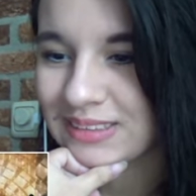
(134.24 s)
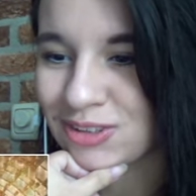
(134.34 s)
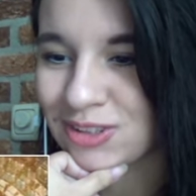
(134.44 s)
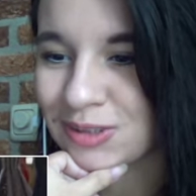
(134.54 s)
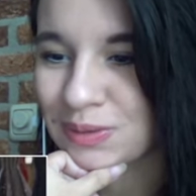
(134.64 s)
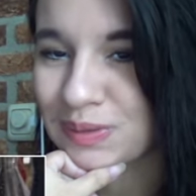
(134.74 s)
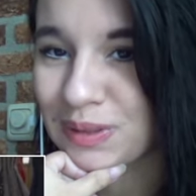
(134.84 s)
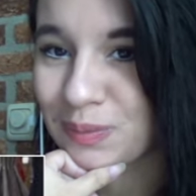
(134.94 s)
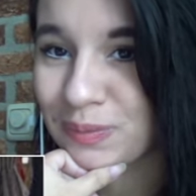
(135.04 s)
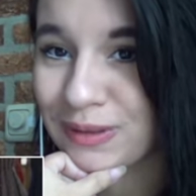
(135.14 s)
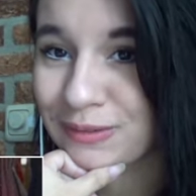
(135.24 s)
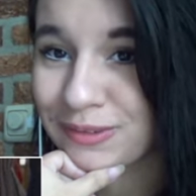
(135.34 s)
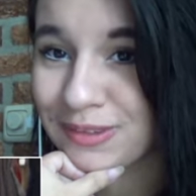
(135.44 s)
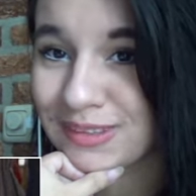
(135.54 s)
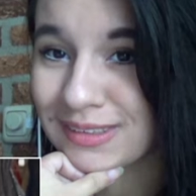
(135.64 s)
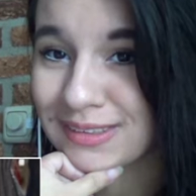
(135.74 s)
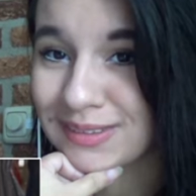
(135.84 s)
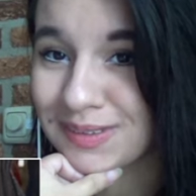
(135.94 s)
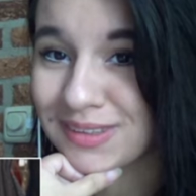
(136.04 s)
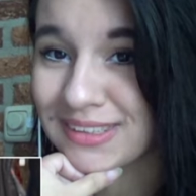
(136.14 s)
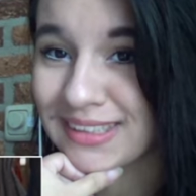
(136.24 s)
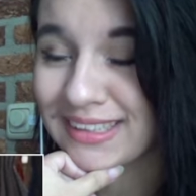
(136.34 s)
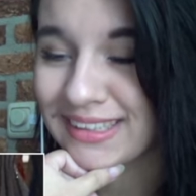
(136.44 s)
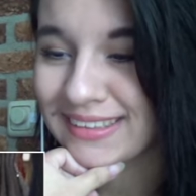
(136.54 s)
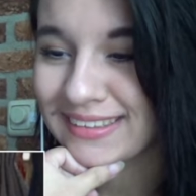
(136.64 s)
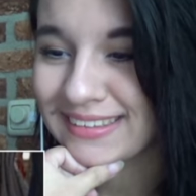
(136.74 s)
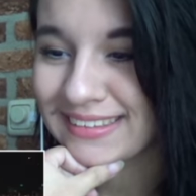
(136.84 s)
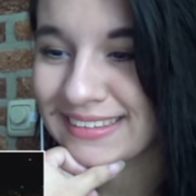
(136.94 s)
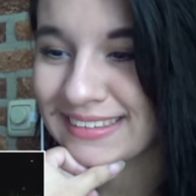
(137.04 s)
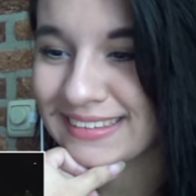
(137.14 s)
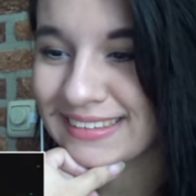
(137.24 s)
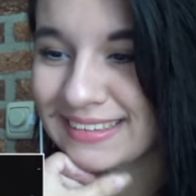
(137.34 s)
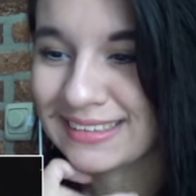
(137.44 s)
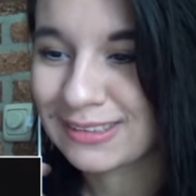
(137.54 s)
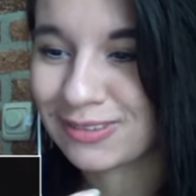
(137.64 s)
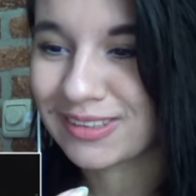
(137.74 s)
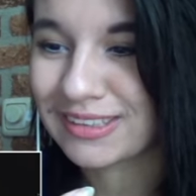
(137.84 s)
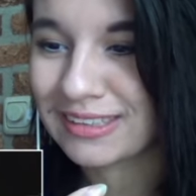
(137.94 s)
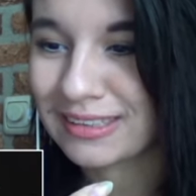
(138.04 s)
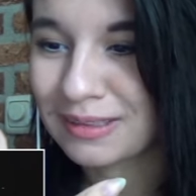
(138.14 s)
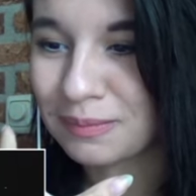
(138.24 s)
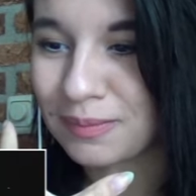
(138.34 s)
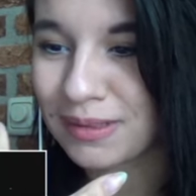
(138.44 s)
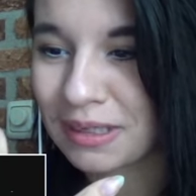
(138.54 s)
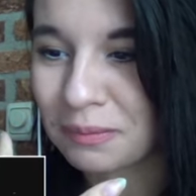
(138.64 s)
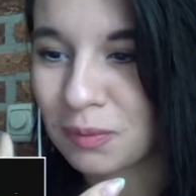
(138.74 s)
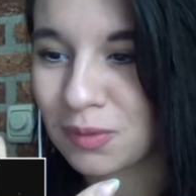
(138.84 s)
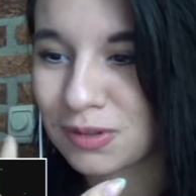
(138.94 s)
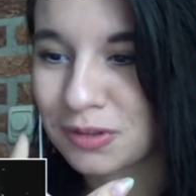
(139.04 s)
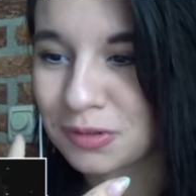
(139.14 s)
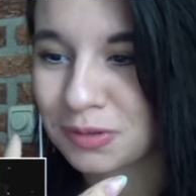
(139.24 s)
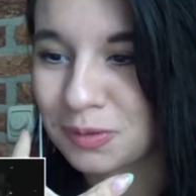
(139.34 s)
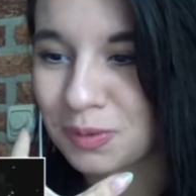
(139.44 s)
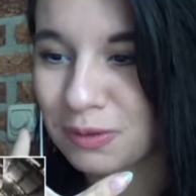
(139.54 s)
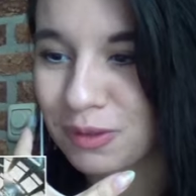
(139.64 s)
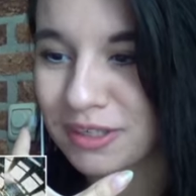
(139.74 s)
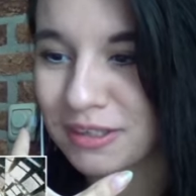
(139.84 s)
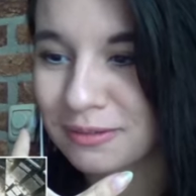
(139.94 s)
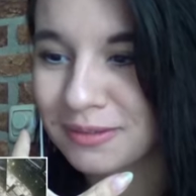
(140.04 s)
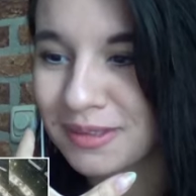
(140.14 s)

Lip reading: Just knowing how painful this is going to get, it's already like making me want to turn away right now.